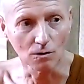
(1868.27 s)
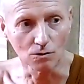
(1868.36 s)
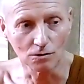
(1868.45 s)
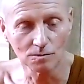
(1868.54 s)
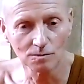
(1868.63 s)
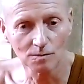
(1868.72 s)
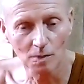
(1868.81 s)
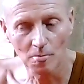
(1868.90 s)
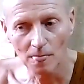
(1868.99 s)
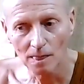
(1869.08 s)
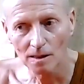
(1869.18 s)
But,
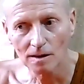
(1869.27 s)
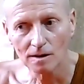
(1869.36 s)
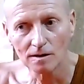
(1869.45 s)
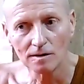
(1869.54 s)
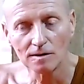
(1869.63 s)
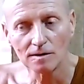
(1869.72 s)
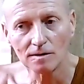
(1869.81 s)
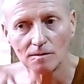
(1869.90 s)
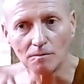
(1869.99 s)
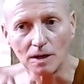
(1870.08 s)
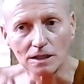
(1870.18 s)
you
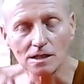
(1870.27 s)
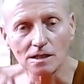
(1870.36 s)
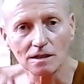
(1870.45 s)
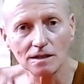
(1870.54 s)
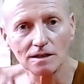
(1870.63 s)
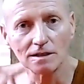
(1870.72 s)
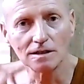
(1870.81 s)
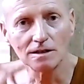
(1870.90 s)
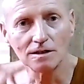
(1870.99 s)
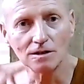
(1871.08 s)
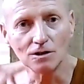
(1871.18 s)
know, this is
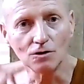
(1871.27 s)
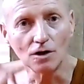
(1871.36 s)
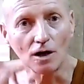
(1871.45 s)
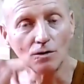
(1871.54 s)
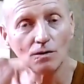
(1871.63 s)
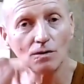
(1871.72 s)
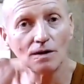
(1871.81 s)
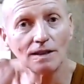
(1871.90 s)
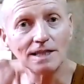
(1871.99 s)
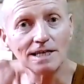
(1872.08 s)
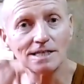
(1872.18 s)
because
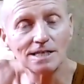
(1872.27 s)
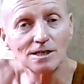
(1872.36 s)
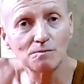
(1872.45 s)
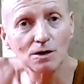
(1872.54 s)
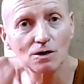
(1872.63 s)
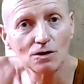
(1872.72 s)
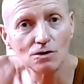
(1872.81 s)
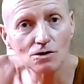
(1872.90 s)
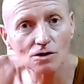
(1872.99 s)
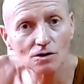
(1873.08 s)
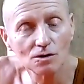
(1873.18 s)
we're used to
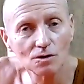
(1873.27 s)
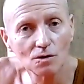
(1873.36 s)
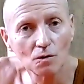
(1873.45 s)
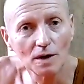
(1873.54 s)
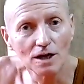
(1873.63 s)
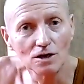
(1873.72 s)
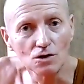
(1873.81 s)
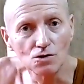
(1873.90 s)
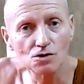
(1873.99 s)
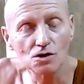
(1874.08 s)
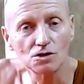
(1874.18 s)
distraction
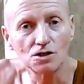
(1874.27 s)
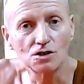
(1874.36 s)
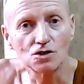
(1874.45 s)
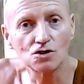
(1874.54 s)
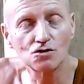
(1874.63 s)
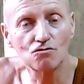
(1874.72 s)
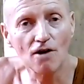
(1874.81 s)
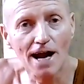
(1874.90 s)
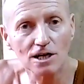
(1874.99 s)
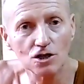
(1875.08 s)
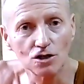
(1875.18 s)
from how we
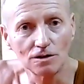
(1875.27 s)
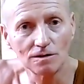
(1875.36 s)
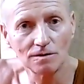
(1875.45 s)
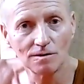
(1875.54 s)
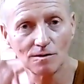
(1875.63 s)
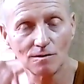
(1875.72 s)
really feel.